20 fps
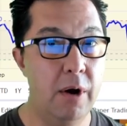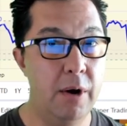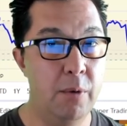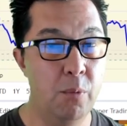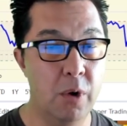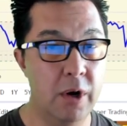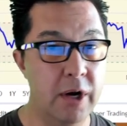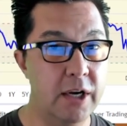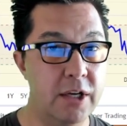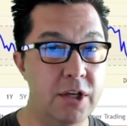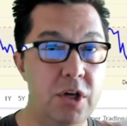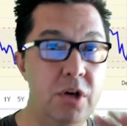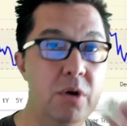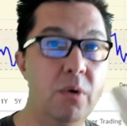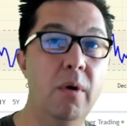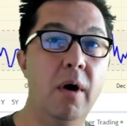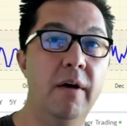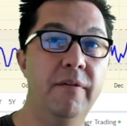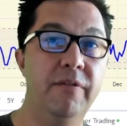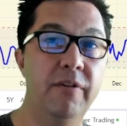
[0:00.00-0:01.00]
and we're going to
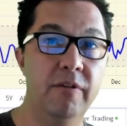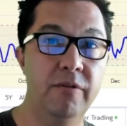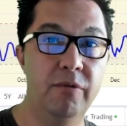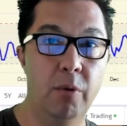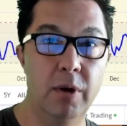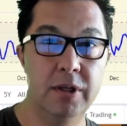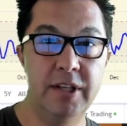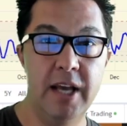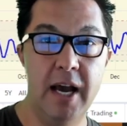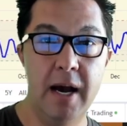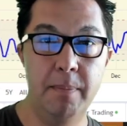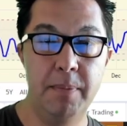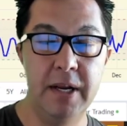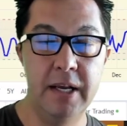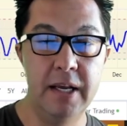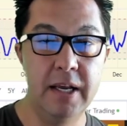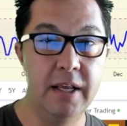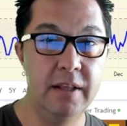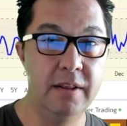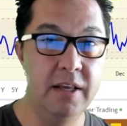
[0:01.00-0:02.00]
cue off of what's
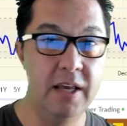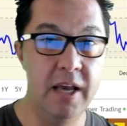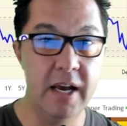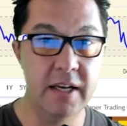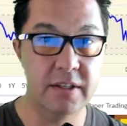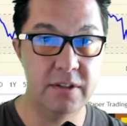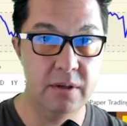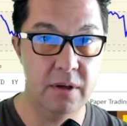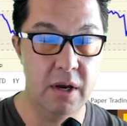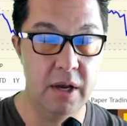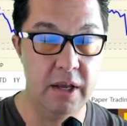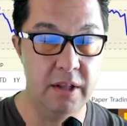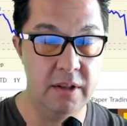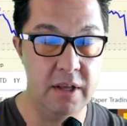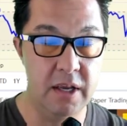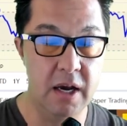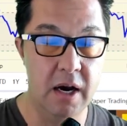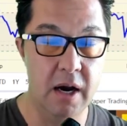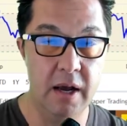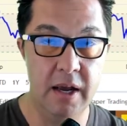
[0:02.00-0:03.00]
happening in
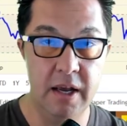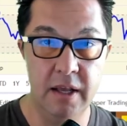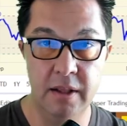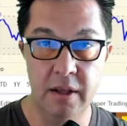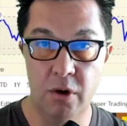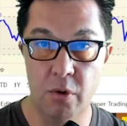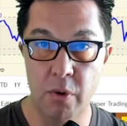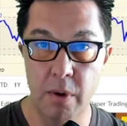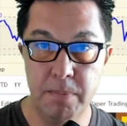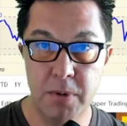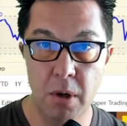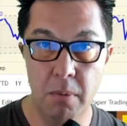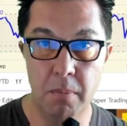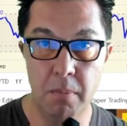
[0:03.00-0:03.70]
the crypto